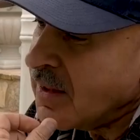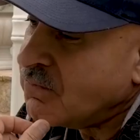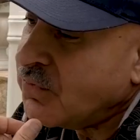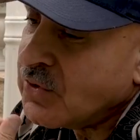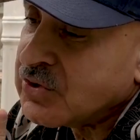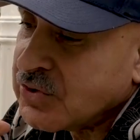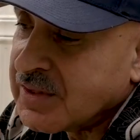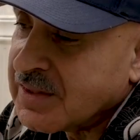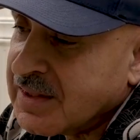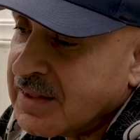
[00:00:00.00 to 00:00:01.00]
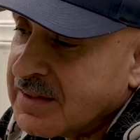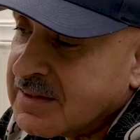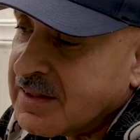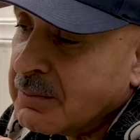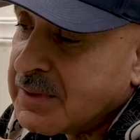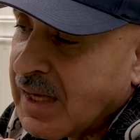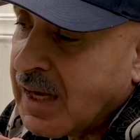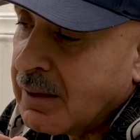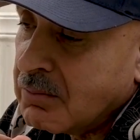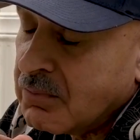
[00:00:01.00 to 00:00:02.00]
Unfortunately,
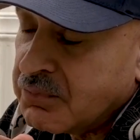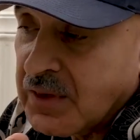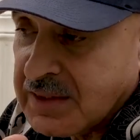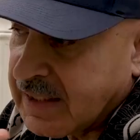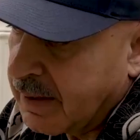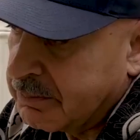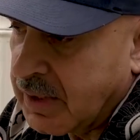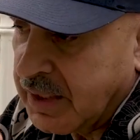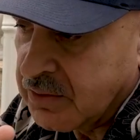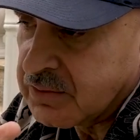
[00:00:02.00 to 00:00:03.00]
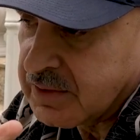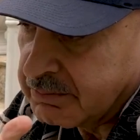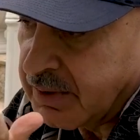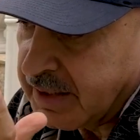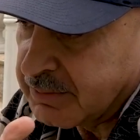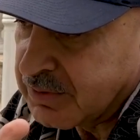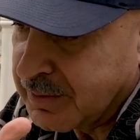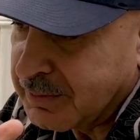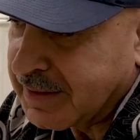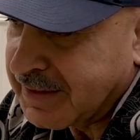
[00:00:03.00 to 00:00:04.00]
sometimes, for example, I know somebody, but
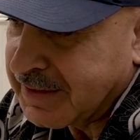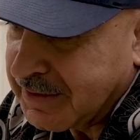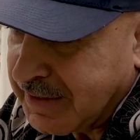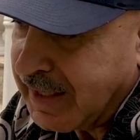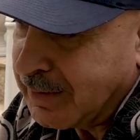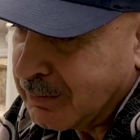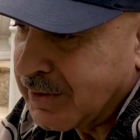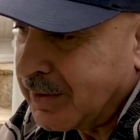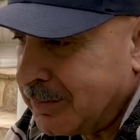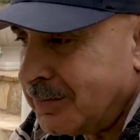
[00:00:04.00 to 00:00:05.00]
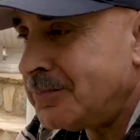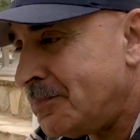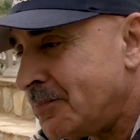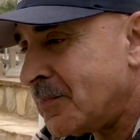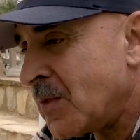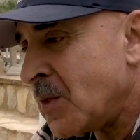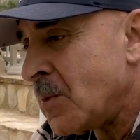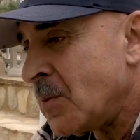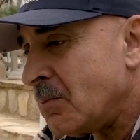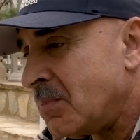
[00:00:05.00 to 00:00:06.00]
I'm not going to name them,
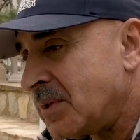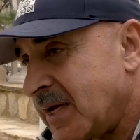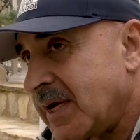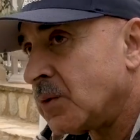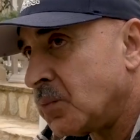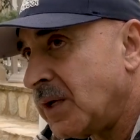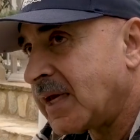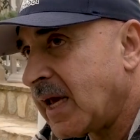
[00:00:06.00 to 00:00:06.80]
but they had a weak